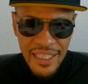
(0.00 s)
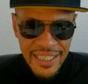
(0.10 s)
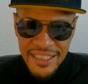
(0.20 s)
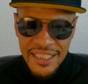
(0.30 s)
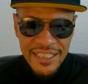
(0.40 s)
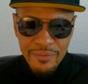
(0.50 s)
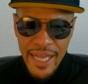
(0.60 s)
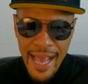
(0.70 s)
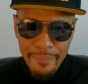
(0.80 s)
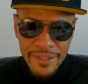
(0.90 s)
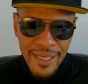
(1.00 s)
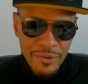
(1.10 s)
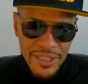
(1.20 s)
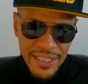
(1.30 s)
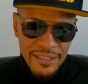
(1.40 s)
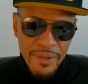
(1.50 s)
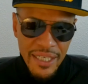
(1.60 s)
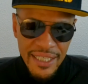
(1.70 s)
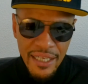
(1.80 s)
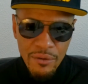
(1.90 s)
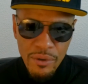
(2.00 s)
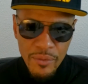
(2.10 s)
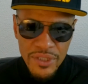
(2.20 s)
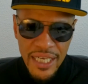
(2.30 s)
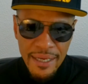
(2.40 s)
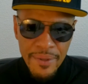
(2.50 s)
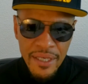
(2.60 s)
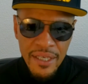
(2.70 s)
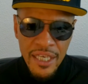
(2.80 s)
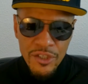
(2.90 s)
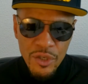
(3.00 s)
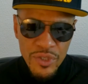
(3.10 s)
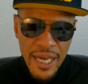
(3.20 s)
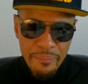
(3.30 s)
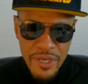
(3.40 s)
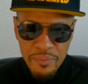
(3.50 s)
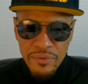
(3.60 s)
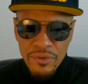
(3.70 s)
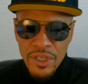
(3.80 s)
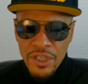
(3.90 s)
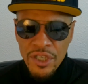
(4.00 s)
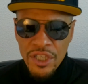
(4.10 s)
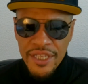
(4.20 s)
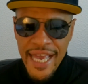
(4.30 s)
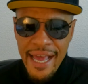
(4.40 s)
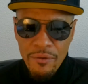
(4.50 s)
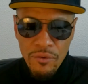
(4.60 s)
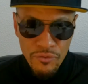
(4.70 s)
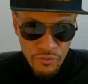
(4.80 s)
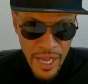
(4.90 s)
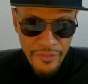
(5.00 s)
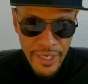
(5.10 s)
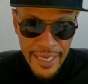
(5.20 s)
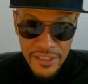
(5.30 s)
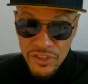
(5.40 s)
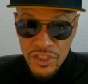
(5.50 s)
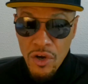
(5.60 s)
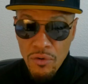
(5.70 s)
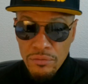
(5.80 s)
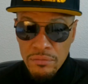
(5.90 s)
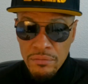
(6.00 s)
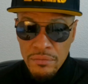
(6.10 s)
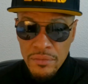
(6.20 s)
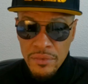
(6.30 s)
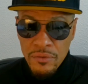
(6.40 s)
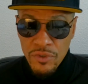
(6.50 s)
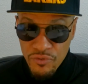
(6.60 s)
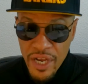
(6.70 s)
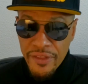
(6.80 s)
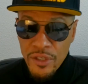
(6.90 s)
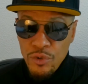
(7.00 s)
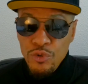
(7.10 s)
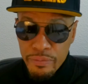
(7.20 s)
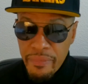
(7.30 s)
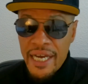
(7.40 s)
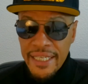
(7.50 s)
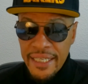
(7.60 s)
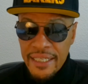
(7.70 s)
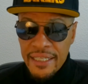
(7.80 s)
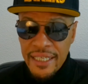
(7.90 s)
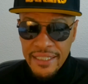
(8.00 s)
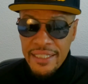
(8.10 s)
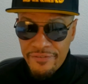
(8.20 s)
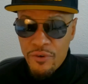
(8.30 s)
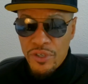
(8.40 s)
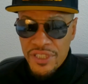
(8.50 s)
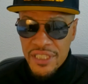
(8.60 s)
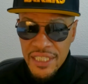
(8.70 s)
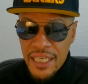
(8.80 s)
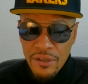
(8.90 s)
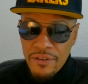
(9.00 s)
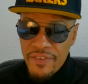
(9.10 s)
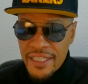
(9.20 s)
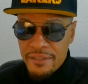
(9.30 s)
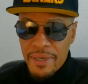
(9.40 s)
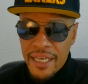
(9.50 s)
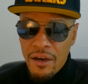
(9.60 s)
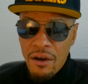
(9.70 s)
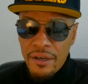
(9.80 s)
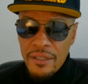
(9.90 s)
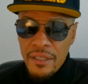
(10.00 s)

let's just see what happens. I want to say this about Canelo one more time. You know, we got people that would rather, like DAZN, would rather lose money and then forcing Canelo to fight somebody hard.